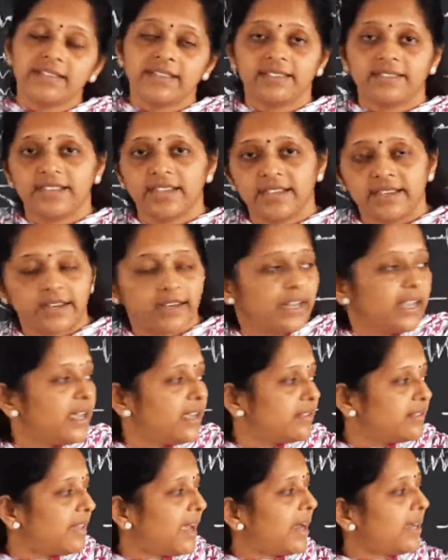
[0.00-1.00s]
is there,
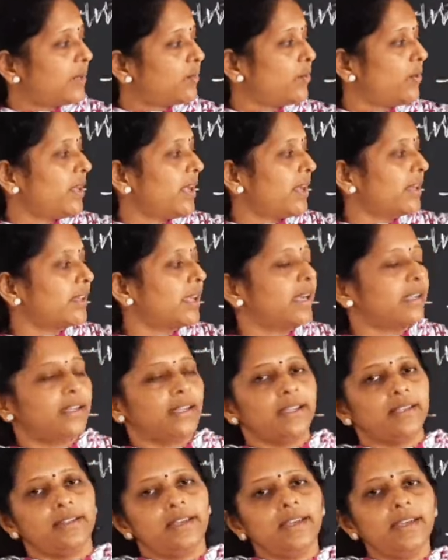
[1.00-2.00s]
that we are
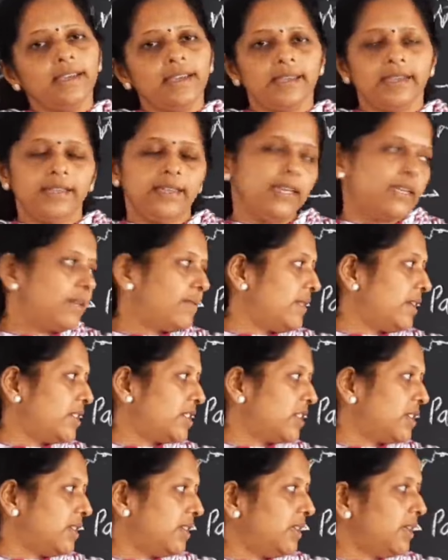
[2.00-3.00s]
getting the
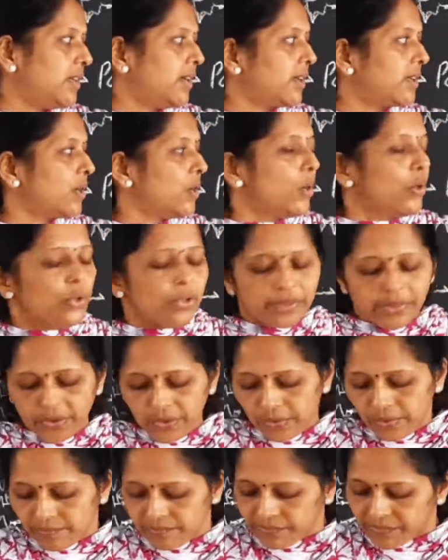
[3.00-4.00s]
equation here.
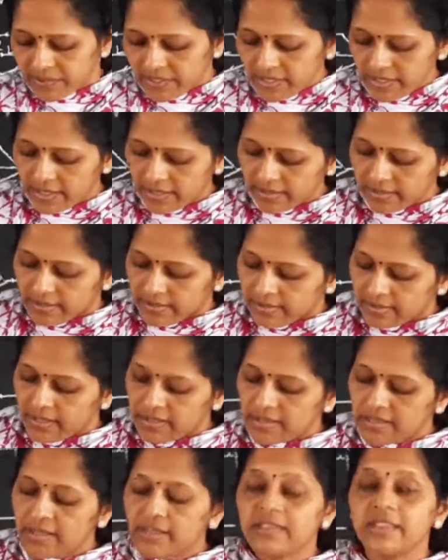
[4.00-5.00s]
So here
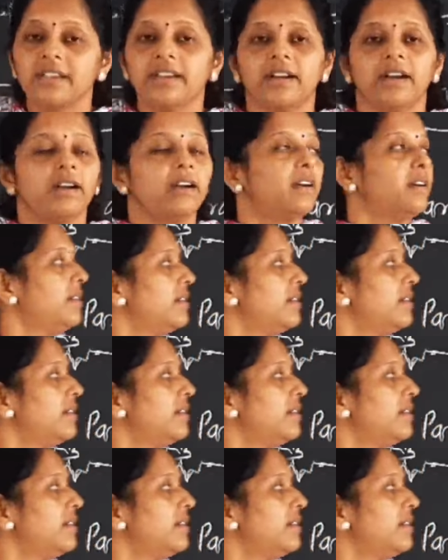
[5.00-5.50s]
this is the